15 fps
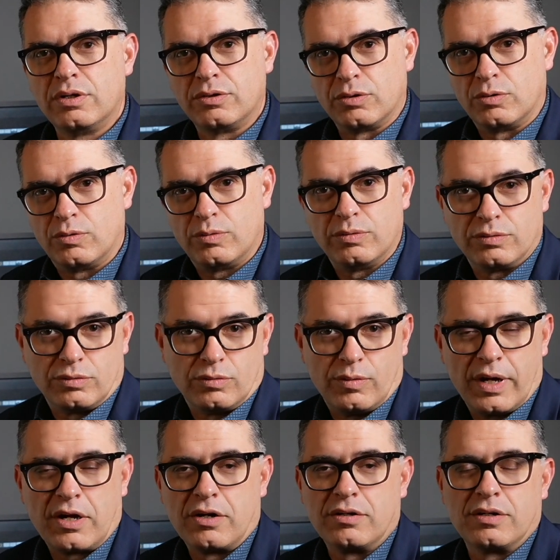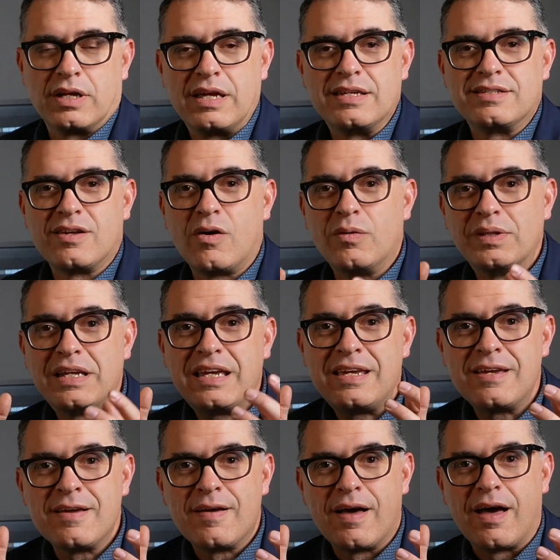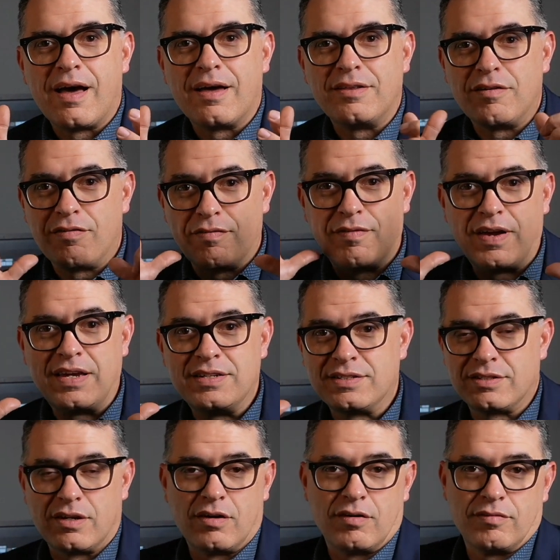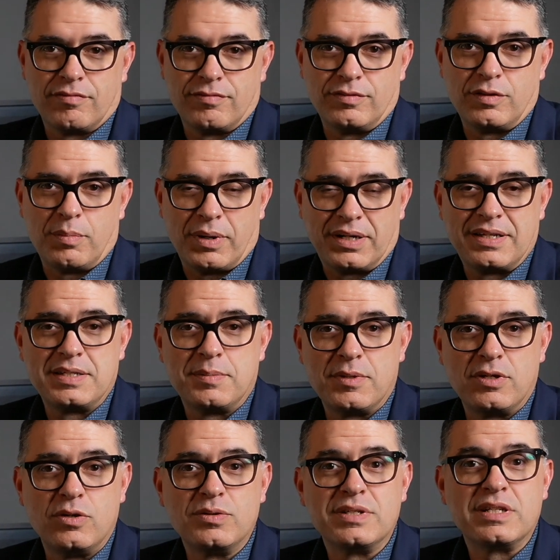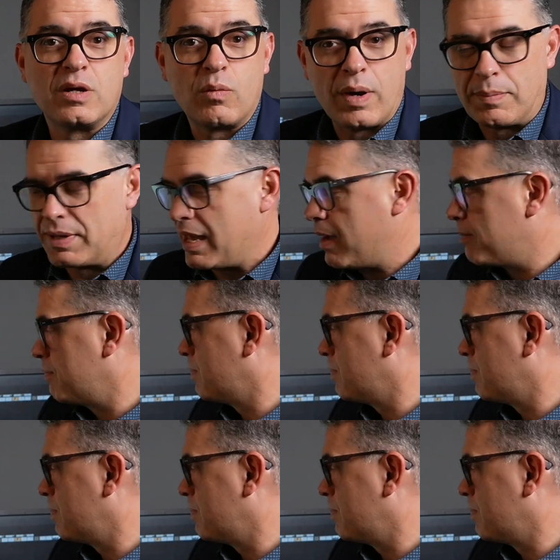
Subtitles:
to record is only the face of the participant using the webcam.